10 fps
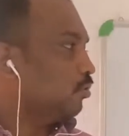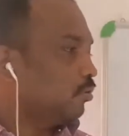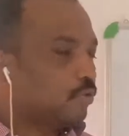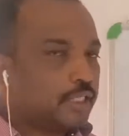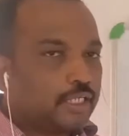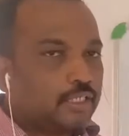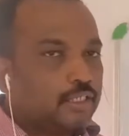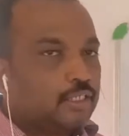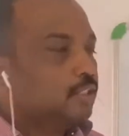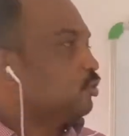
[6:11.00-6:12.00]
Okay,
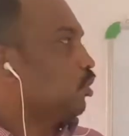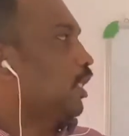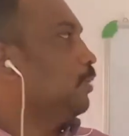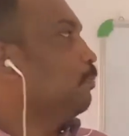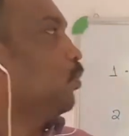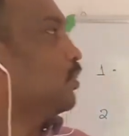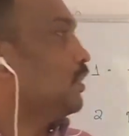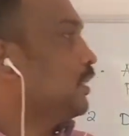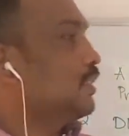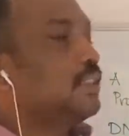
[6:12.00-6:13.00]
so
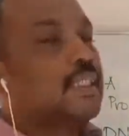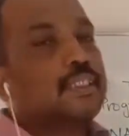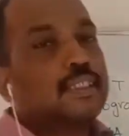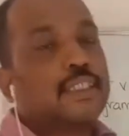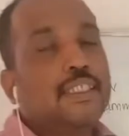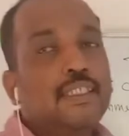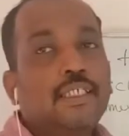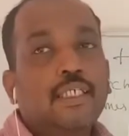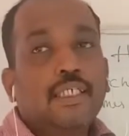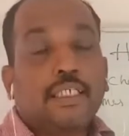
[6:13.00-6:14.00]
hypothesis testing
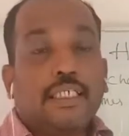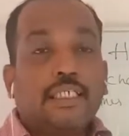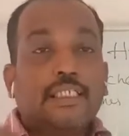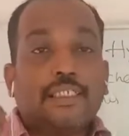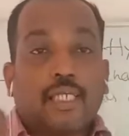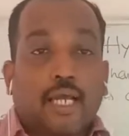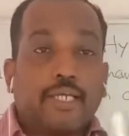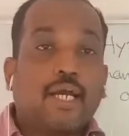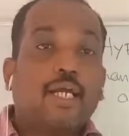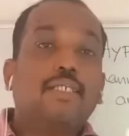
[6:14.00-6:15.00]
is
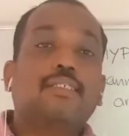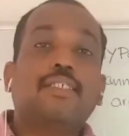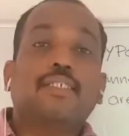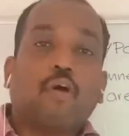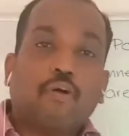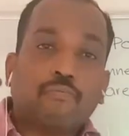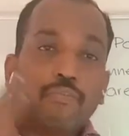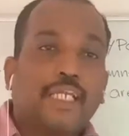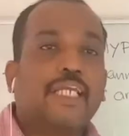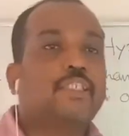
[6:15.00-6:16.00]
analysis of
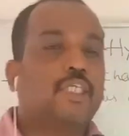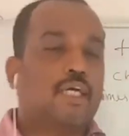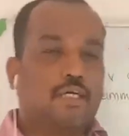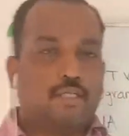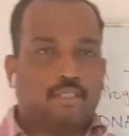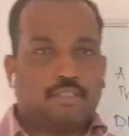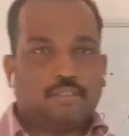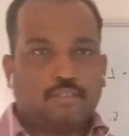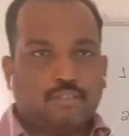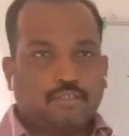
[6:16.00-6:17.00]
data
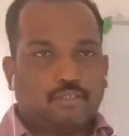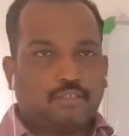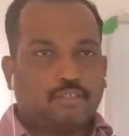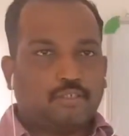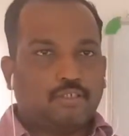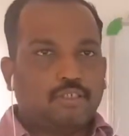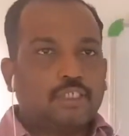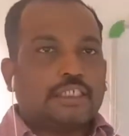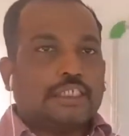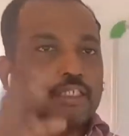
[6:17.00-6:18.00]

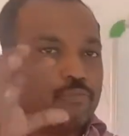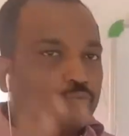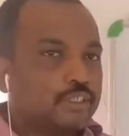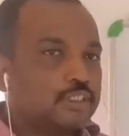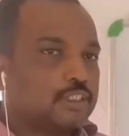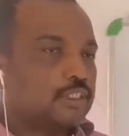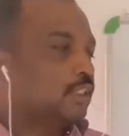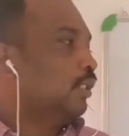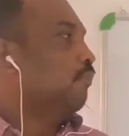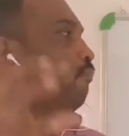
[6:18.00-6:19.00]
in which
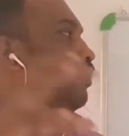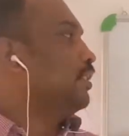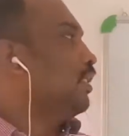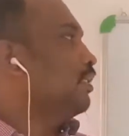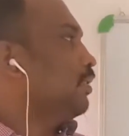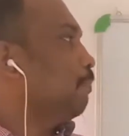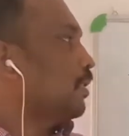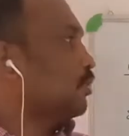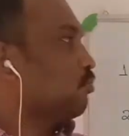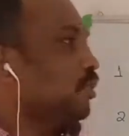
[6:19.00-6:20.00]
whether the
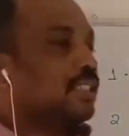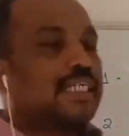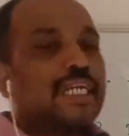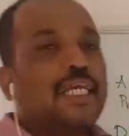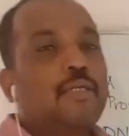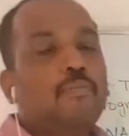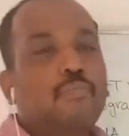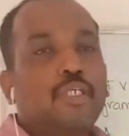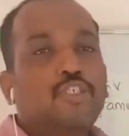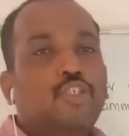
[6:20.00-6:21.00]
particular claim
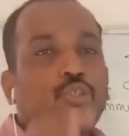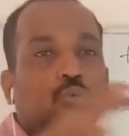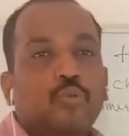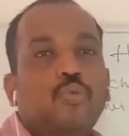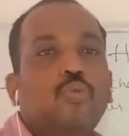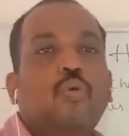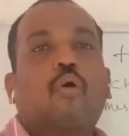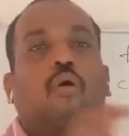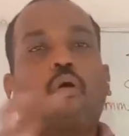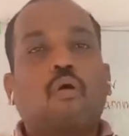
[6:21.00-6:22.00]
is true
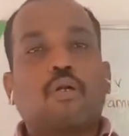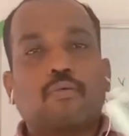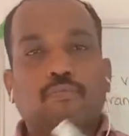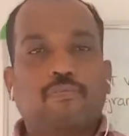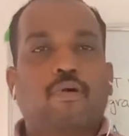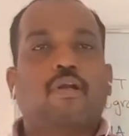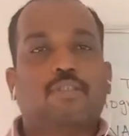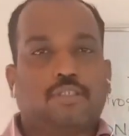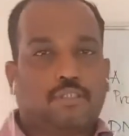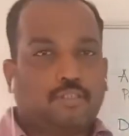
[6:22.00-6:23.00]
or
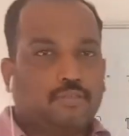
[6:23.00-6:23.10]
false.